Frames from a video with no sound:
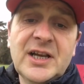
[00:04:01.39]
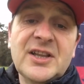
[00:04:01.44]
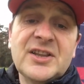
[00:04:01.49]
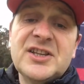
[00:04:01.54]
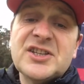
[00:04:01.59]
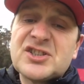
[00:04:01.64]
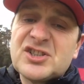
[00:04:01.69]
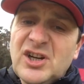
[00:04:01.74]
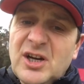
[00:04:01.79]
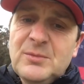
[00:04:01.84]

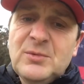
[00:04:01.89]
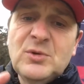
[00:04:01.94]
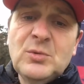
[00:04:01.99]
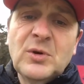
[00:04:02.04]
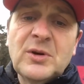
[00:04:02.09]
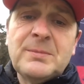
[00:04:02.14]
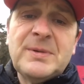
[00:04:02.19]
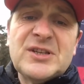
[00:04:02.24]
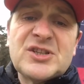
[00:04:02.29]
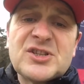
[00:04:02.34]
This time you
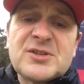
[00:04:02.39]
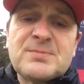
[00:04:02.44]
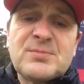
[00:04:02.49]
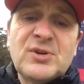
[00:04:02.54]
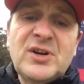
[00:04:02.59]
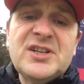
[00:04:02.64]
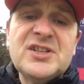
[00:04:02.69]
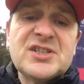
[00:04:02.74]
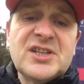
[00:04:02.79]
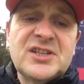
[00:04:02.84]
want to be
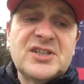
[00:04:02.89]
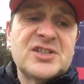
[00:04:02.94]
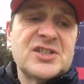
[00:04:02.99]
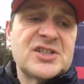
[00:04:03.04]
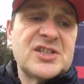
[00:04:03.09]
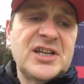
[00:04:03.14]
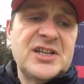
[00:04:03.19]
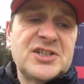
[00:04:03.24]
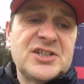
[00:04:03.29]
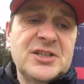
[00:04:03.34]
sprinting to
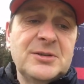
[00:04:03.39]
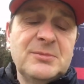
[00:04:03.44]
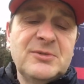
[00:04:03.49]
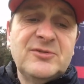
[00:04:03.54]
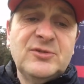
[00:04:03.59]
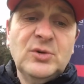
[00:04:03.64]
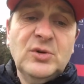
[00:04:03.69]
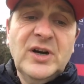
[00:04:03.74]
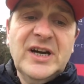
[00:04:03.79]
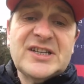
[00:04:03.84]
station number
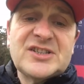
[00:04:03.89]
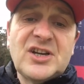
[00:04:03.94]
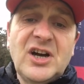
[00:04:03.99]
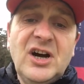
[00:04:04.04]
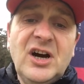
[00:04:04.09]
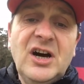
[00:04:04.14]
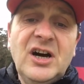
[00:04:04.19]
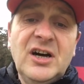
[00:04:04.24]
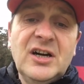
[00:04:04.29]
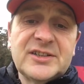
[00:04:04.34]
4 as
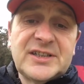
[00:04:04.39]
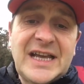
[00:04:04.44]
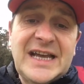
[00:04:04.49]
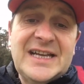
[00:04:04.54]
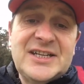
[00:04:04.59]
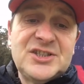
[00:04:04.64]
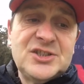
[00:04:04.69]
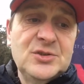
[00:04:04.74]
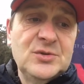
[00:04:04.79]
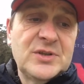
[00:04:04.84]
hard
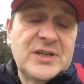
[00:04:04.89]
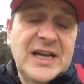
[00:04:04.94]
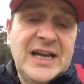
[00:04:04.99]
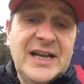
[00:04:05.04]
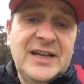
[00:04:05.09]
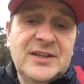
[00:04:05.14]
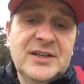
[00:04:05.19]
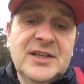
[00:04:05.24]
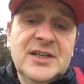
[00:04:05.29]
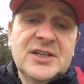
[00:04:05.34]
as you
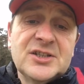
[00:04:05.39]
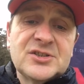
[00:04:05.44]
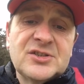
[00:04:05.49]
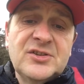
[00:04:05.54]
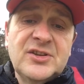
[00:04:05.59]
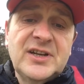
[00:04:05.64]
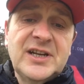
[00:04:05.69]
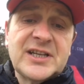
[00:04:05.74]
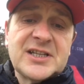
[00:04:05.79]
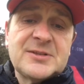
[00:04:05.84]
can to
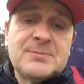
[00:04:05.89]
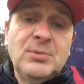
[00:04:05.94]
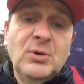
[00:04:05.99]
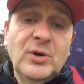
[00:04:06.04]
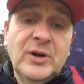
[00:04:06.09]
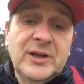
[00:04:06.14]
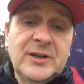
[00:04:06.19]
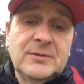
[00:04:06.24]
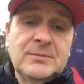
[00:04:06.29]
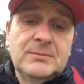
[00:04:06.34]
the next
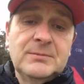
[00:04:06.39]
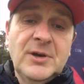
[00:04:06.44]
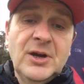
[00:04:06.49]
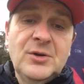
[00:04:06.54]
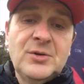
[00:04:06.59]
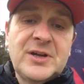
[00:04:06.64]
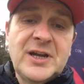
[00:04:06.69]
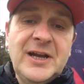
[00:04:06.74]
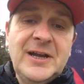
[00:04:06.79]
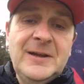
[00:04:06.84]
point,
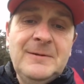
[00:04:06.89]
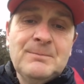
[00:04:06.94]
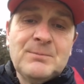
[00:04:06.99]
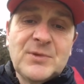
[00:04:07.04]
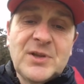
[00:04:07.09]
okay?